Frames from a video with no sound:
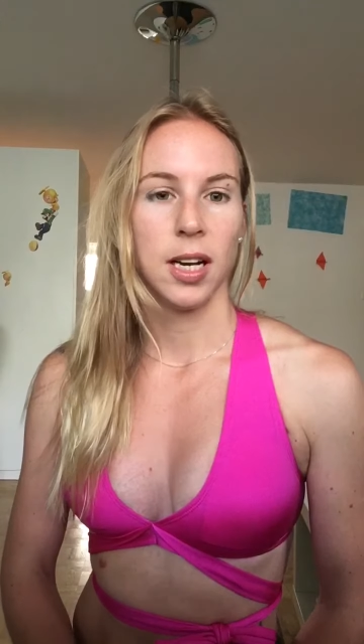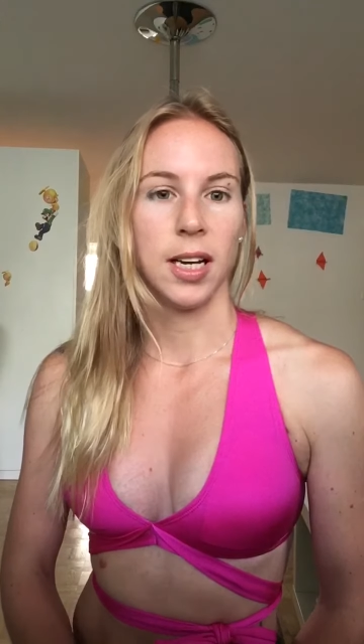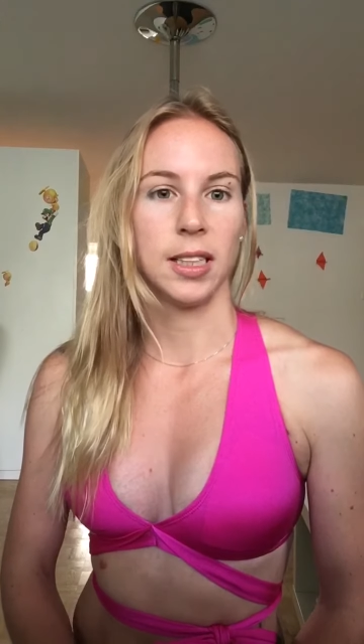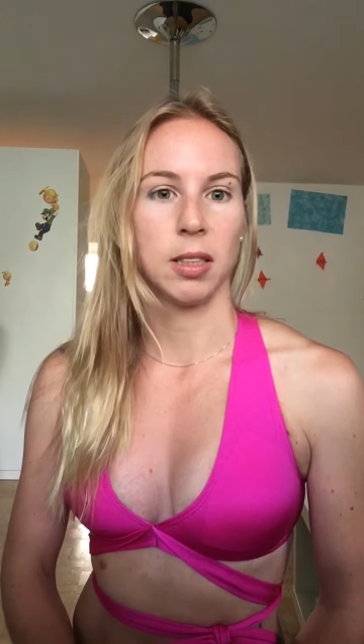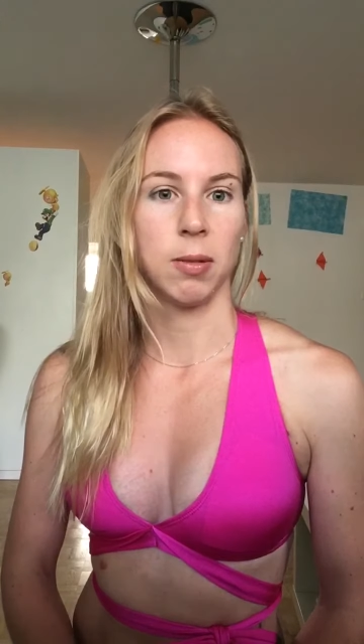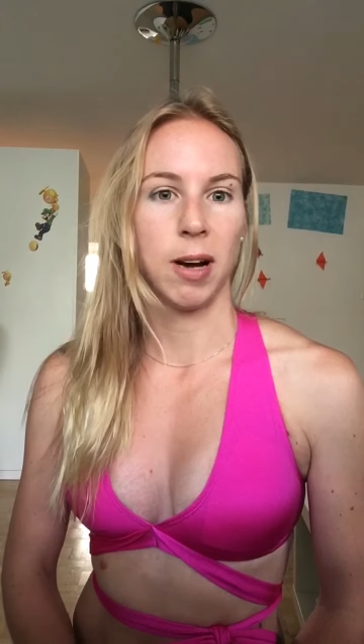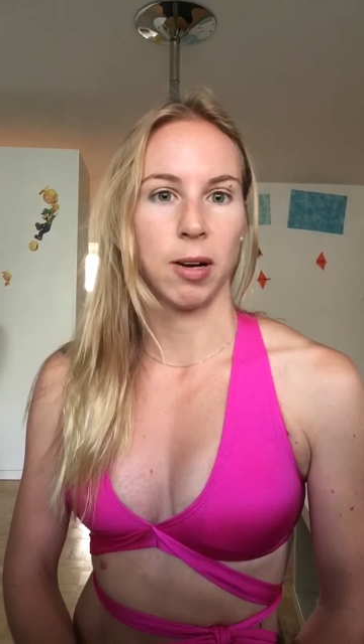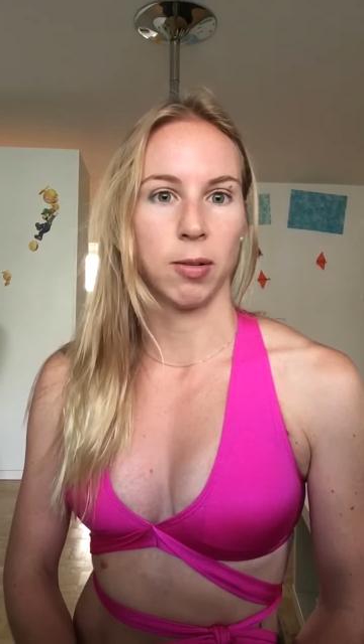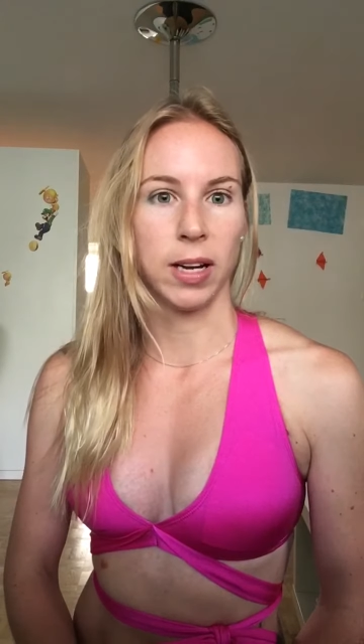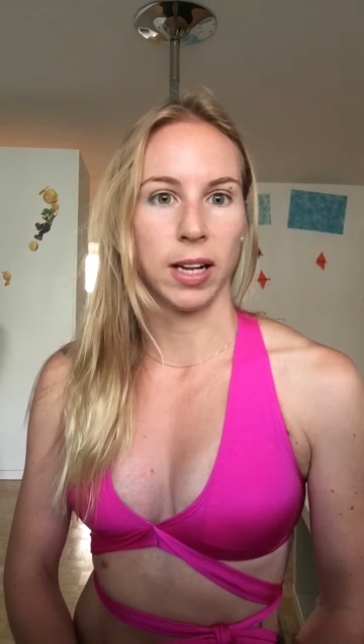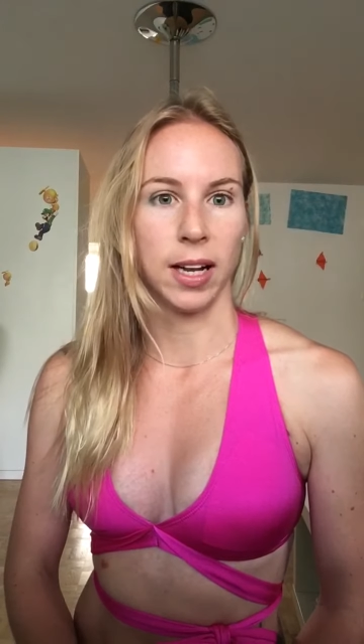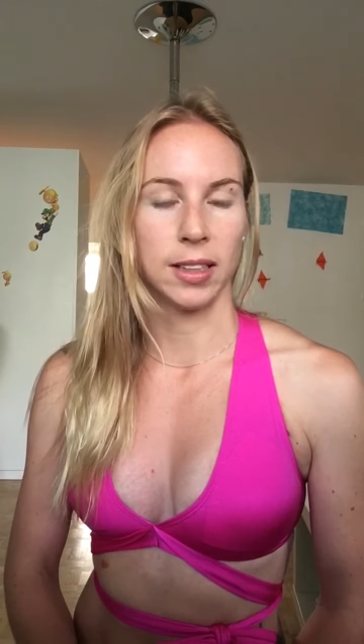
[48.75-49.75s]
It's about
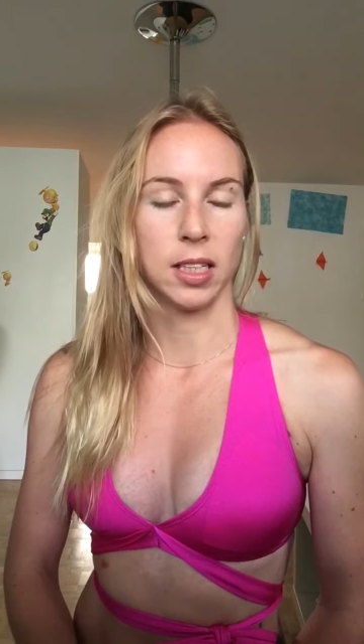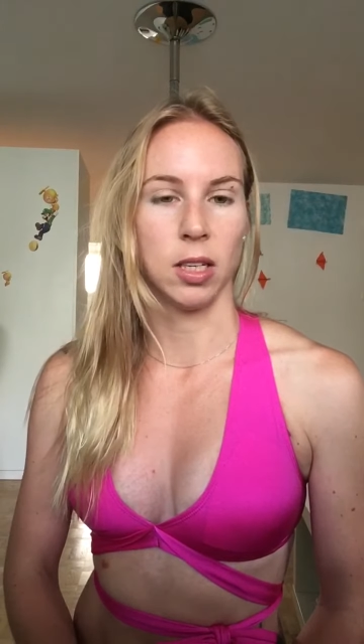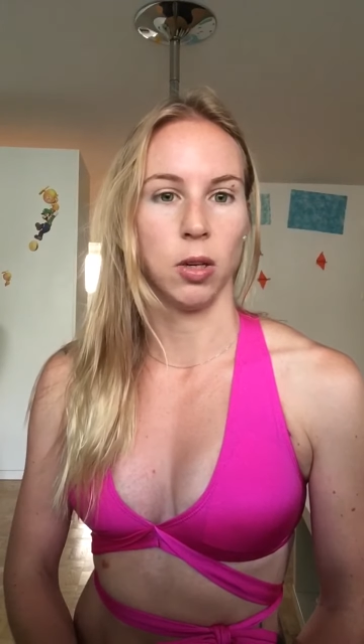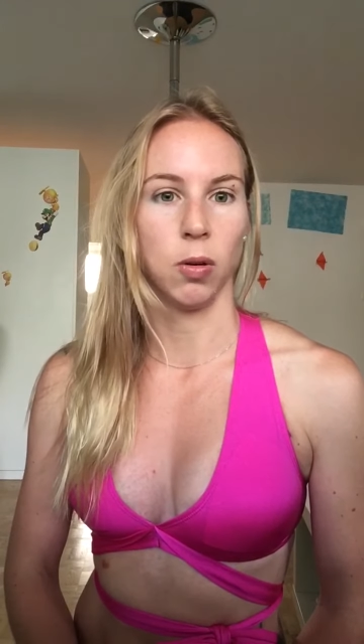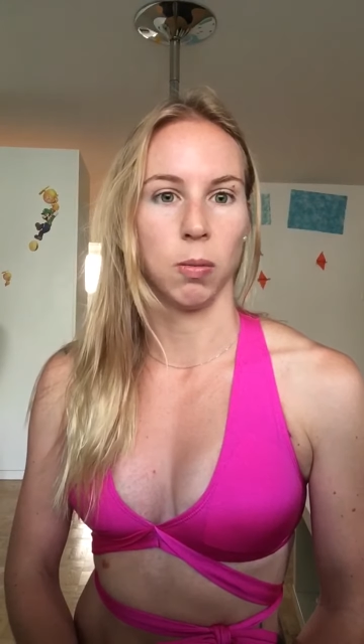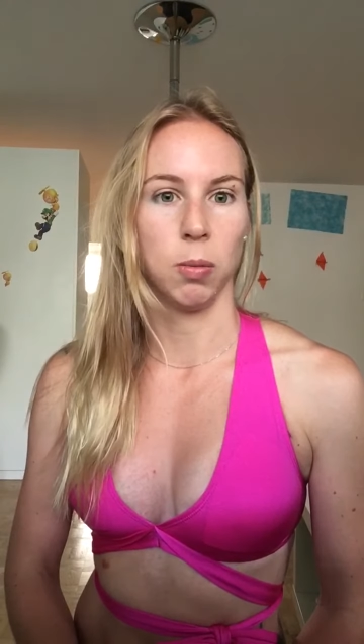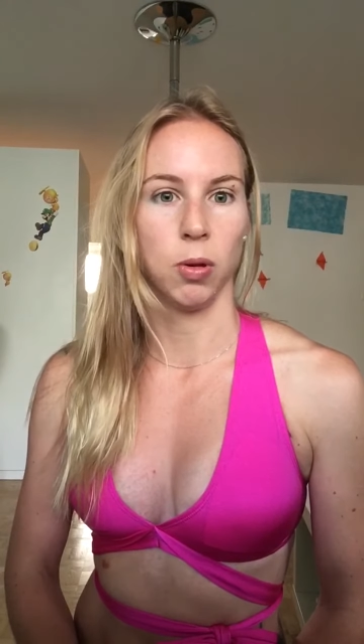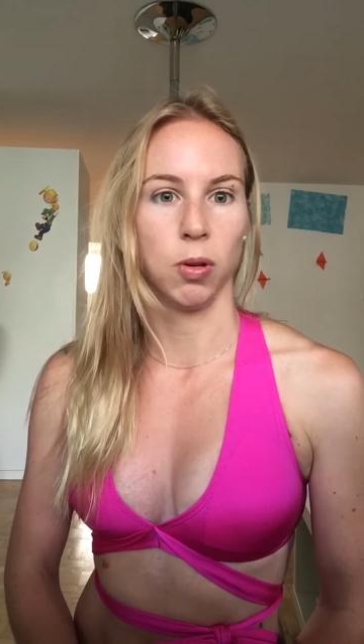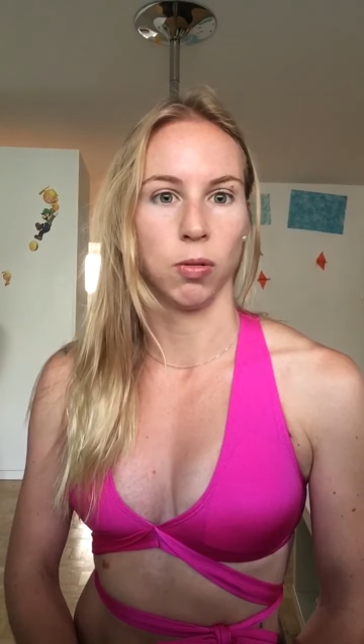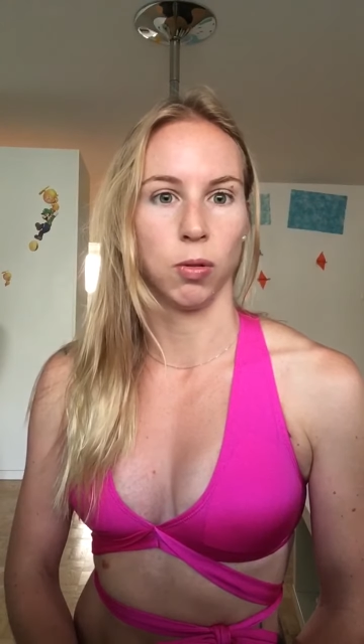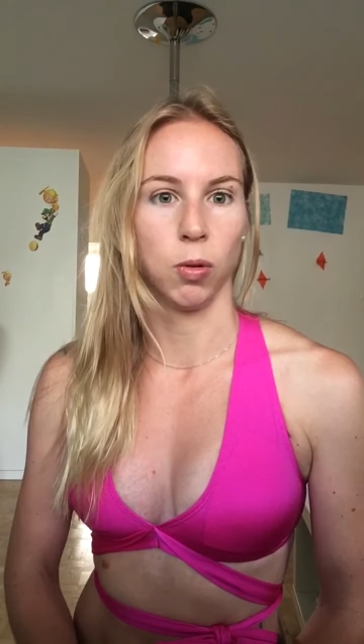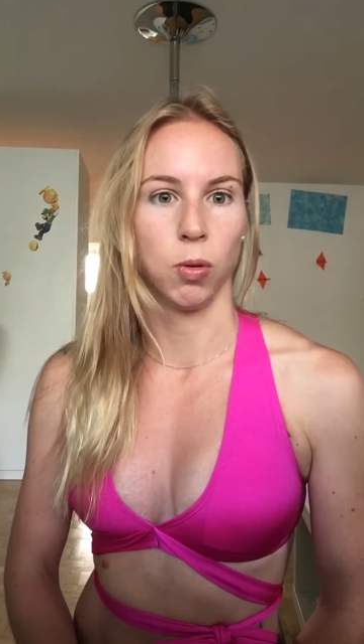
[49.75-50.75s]
realizing you are
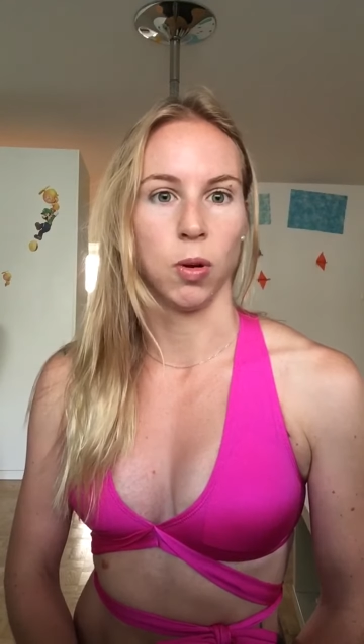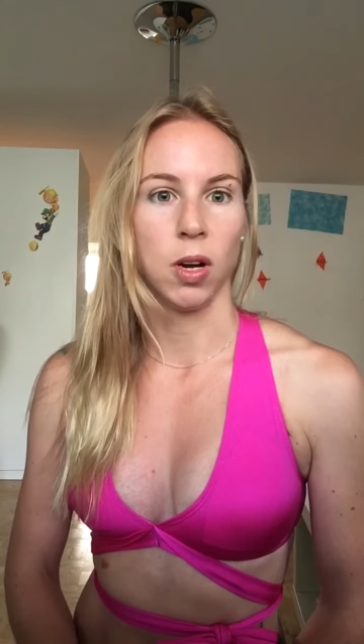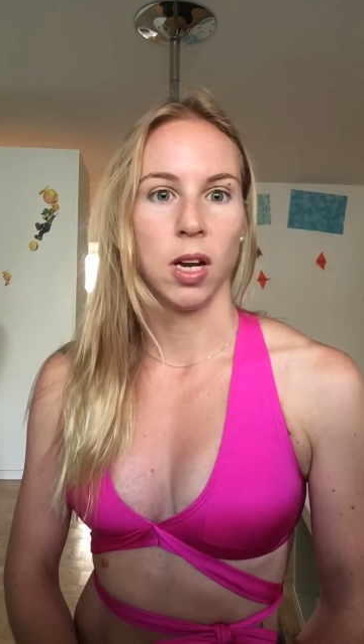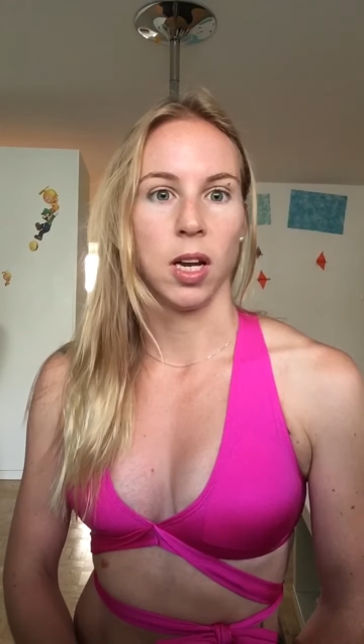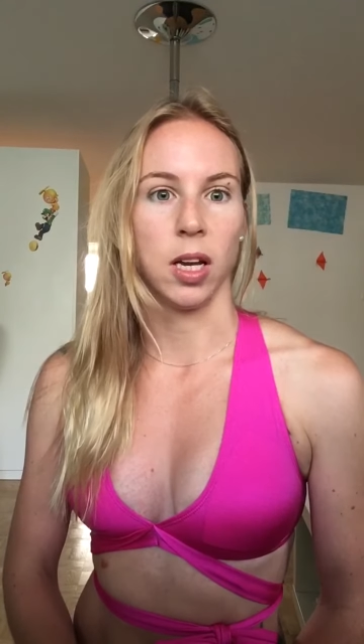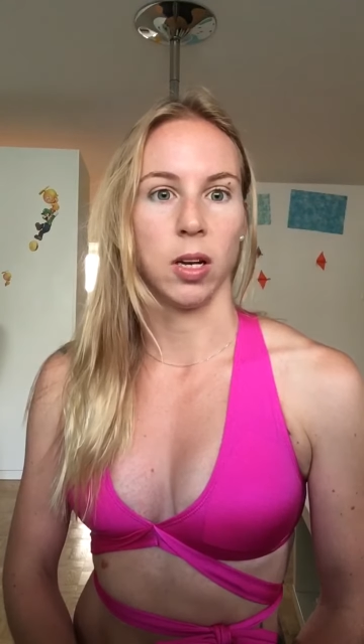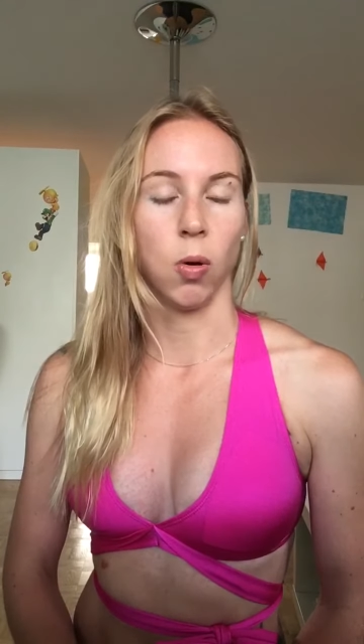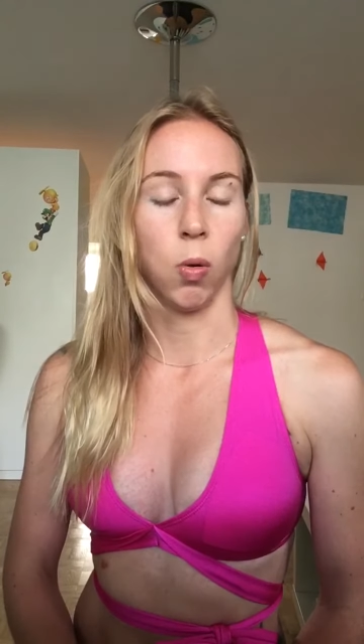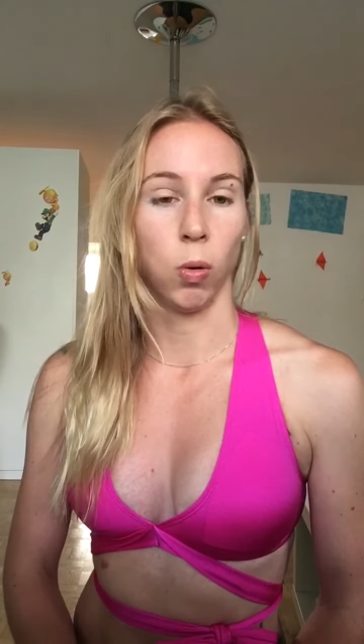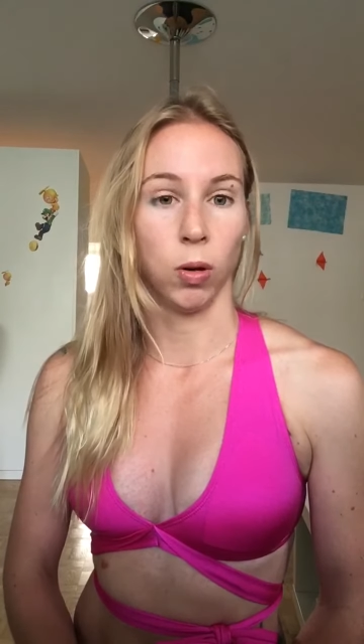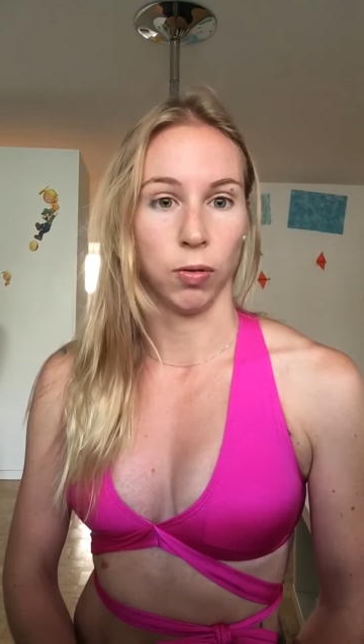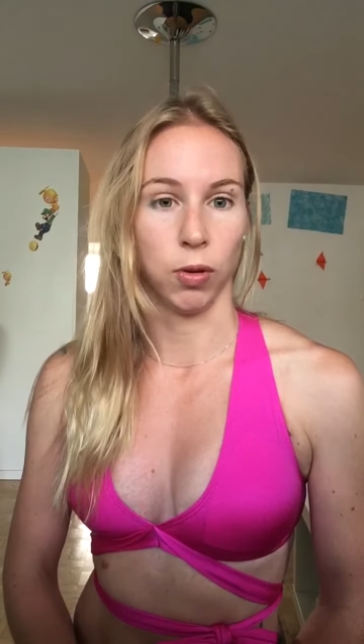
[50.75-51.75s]
beautiful in
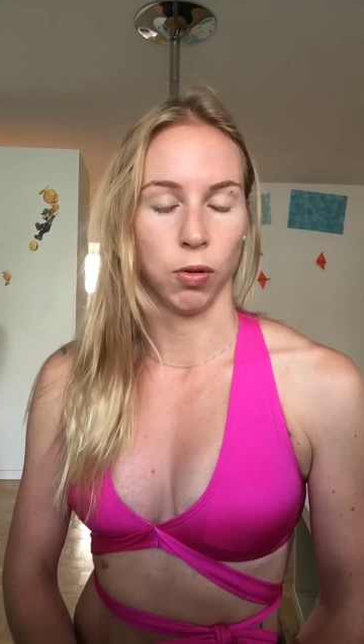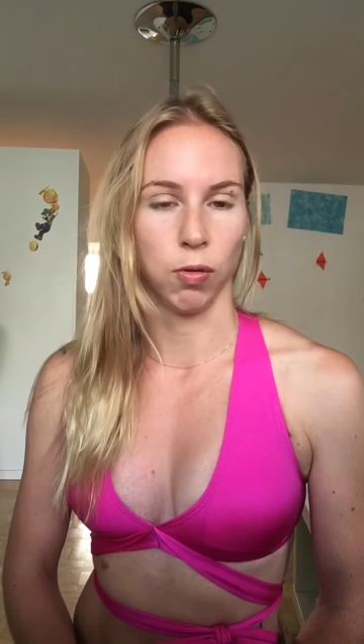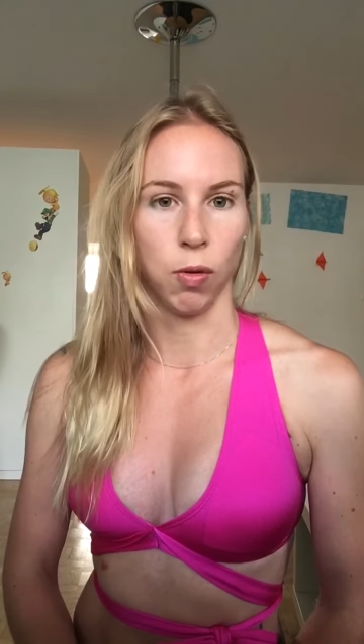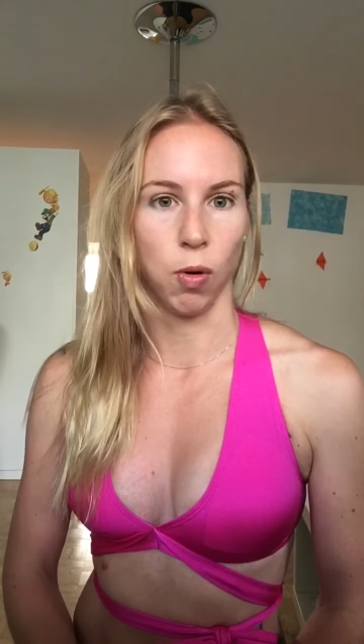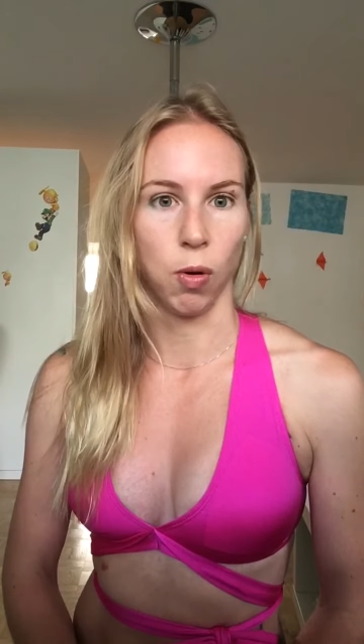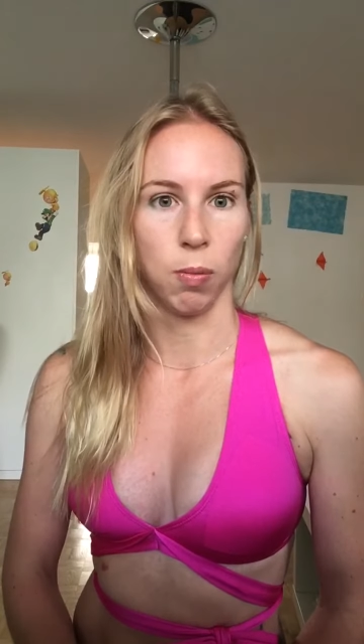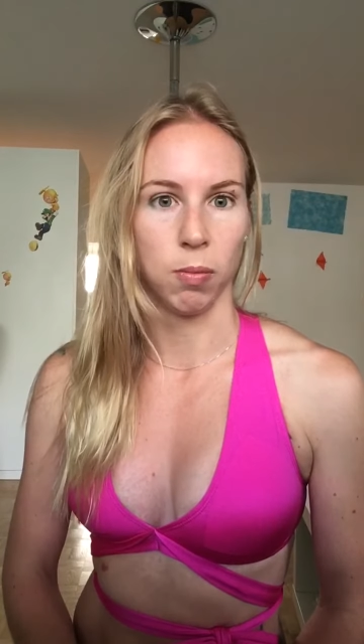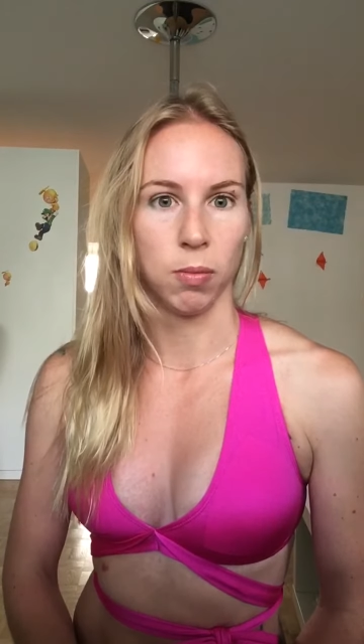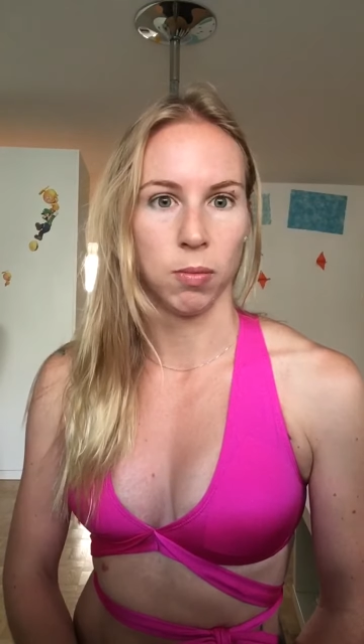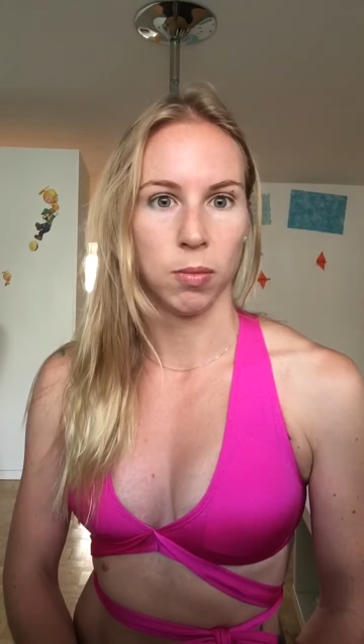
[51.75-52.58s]
all of your form